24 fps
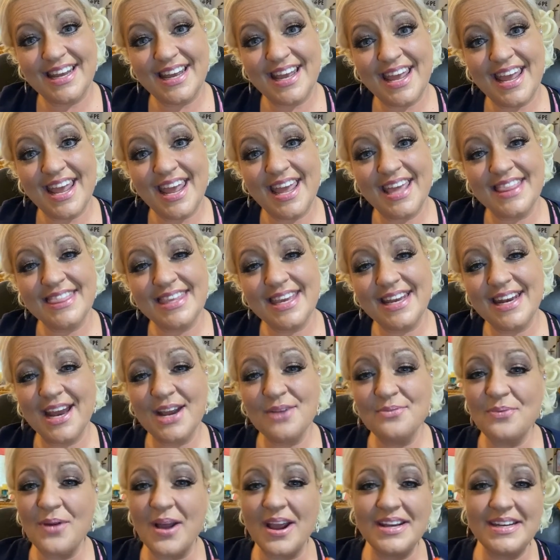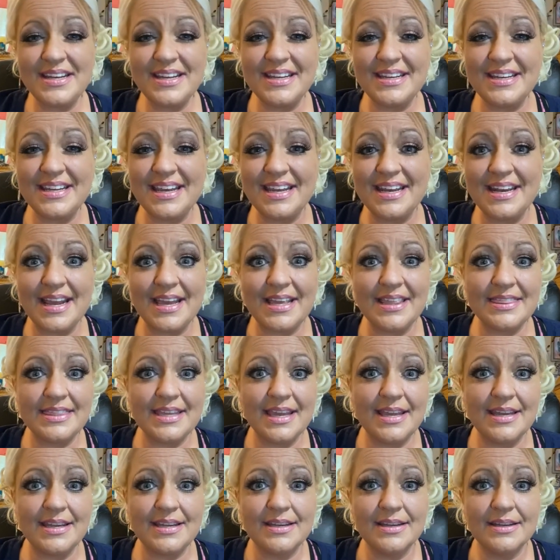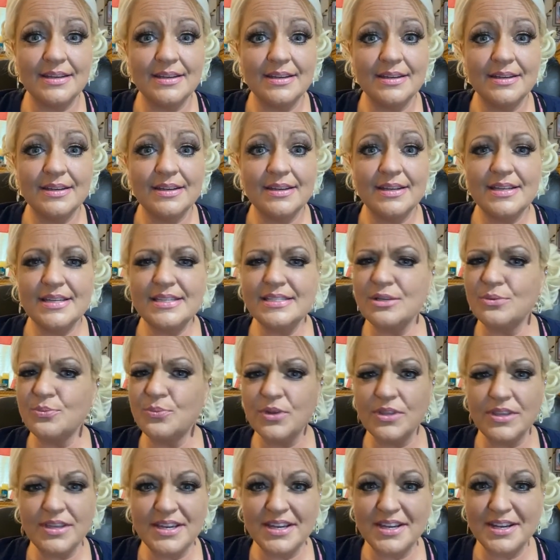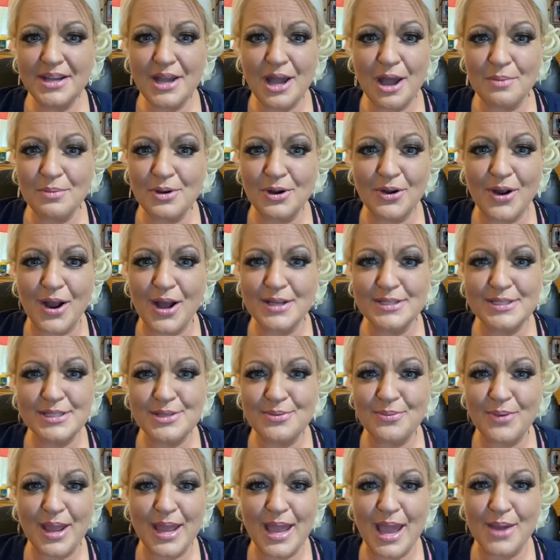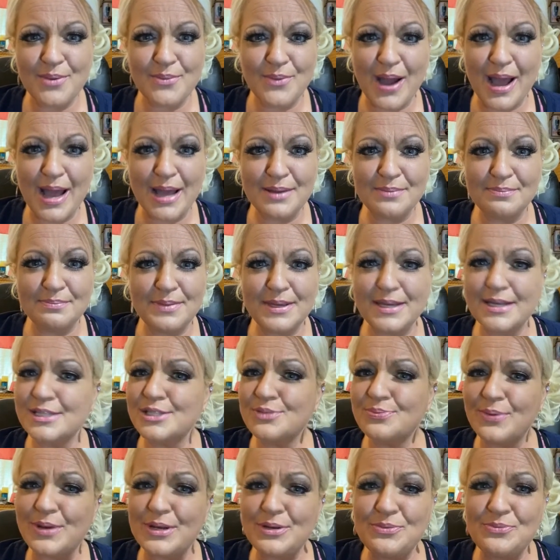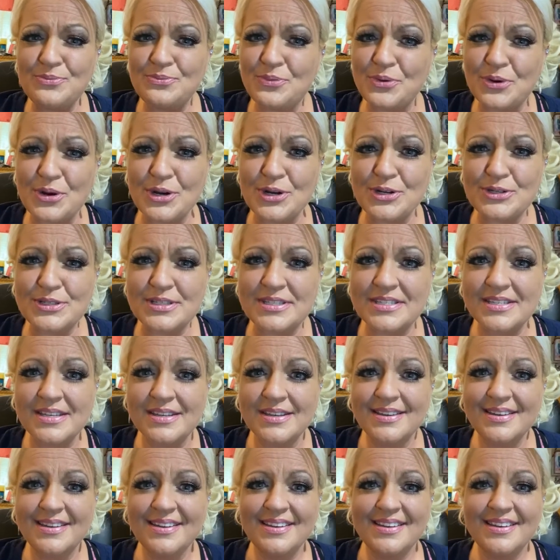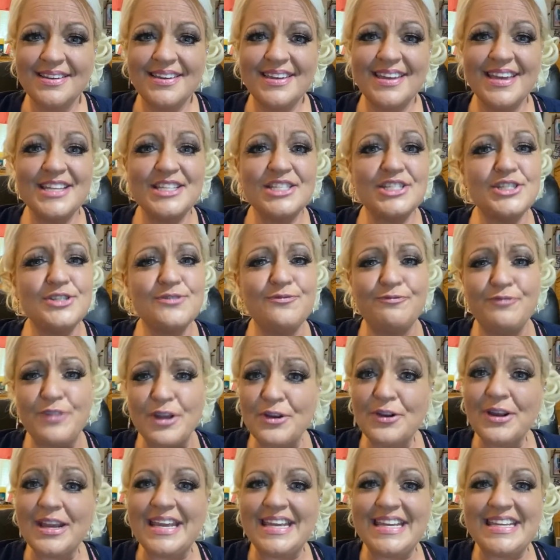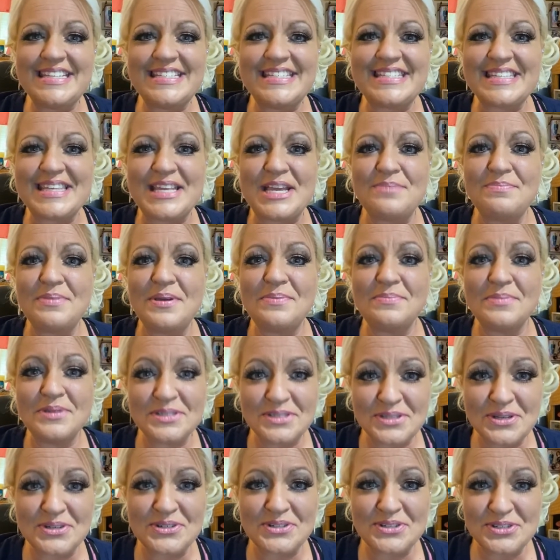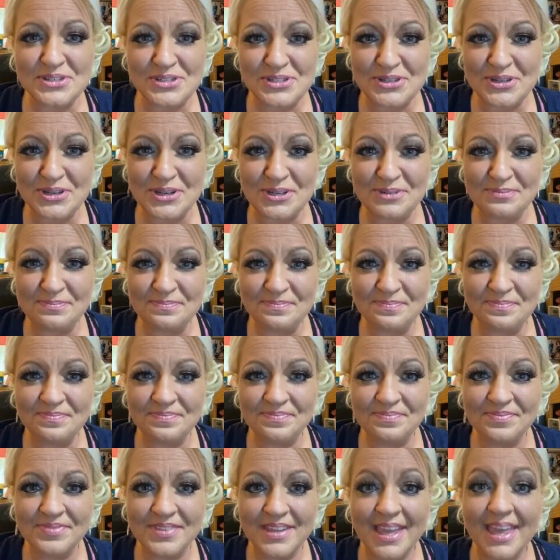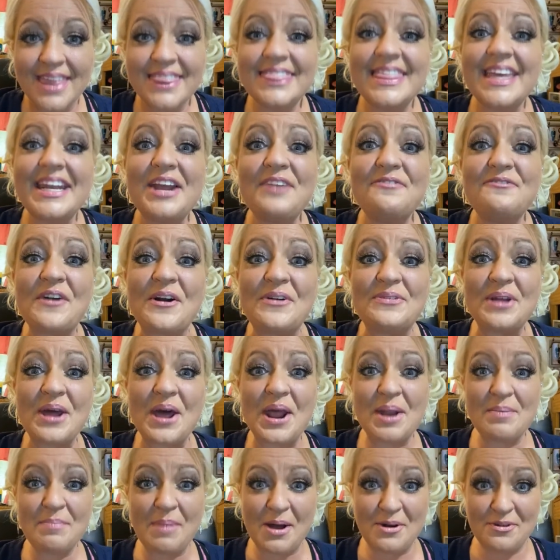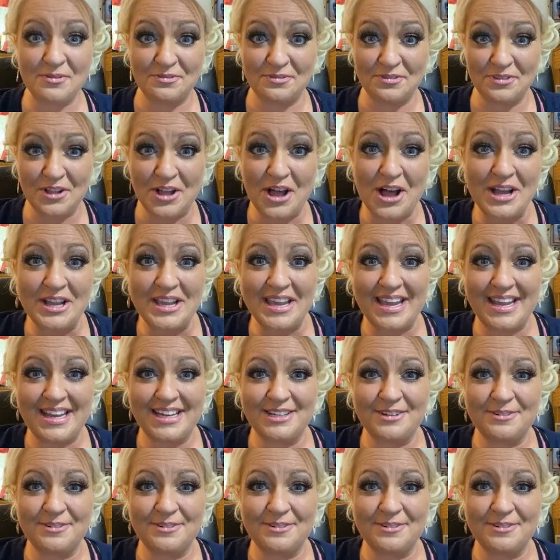and then I write it, and I think, is it really going to come across the way I want? Because written words can very easily be misunderstood. Then I found out about vlogging.